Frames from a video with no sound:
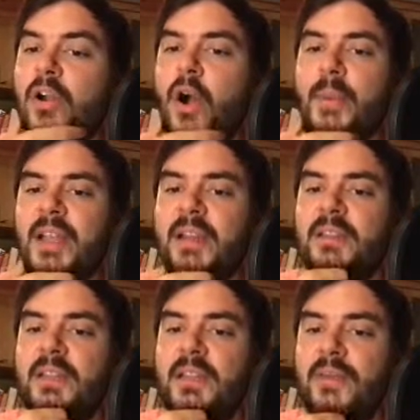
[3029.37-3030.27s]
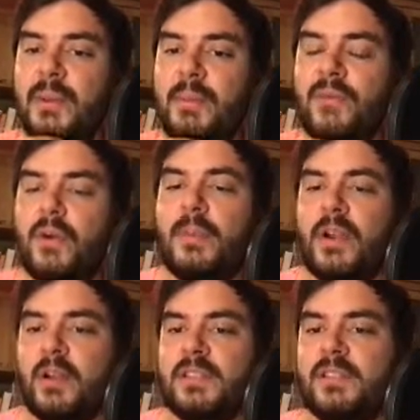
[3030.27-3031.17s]
complicated than the thing before
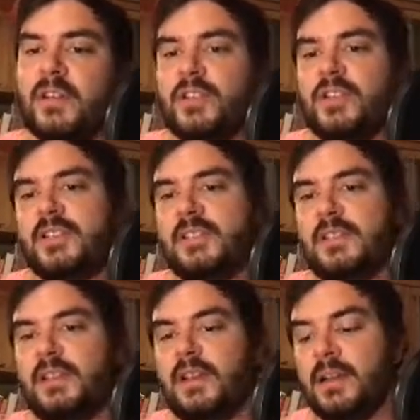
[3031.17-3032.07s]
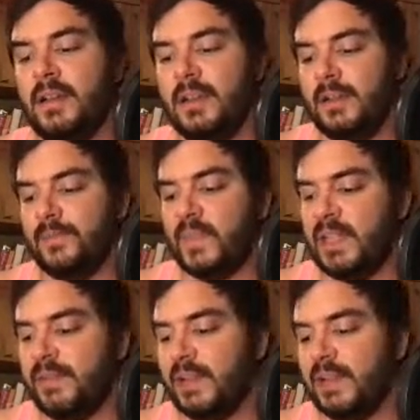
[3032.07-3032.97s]
because it's not just uh,
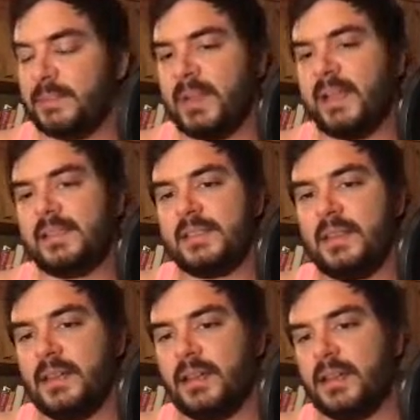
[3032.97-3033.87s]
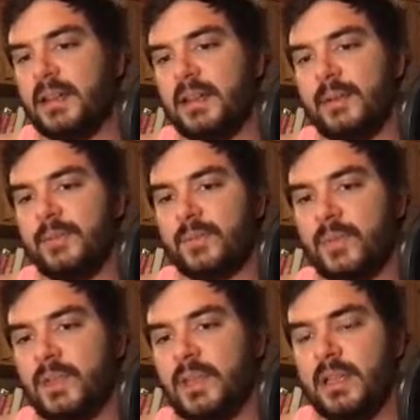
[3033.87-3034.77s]
evenly spaced, uh,
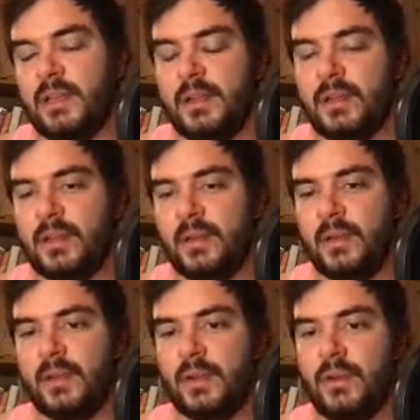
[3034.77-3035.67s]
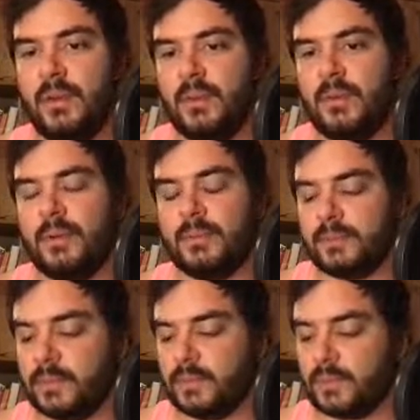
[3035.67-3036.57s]
you know,
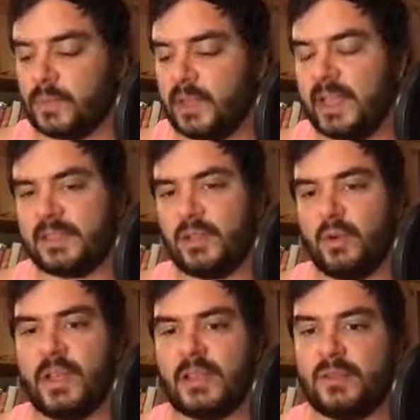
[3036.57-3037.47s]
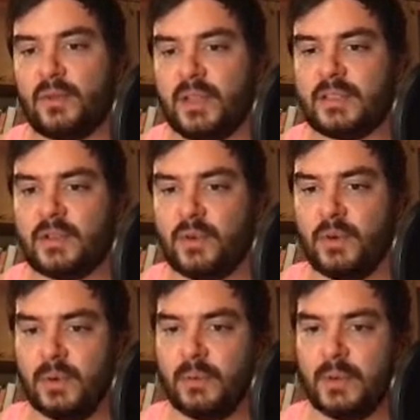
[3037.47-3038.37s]
yes, no, yes, no, yes, no
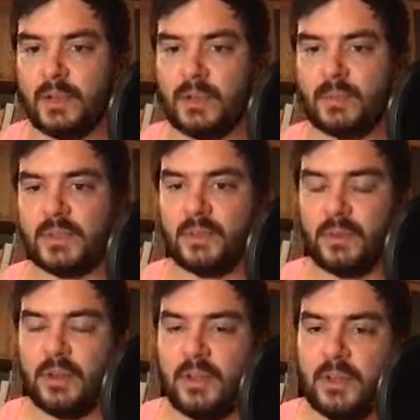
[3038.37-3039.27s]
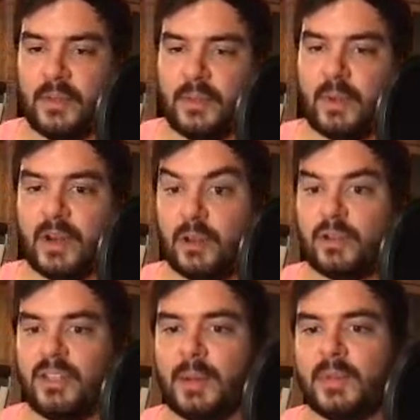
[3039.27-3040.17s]
when it comes to whether or not
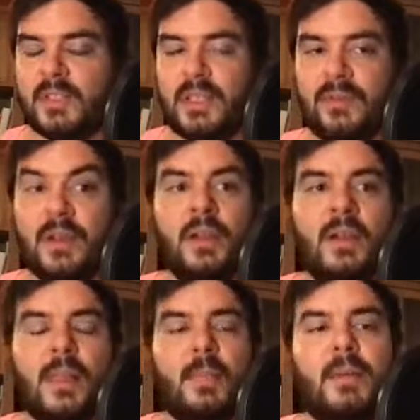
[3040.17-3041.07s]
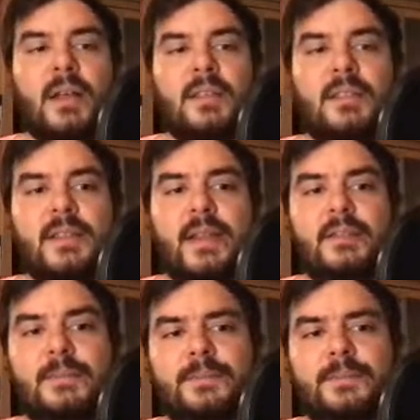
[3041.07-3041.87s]
the numbers are even, but instead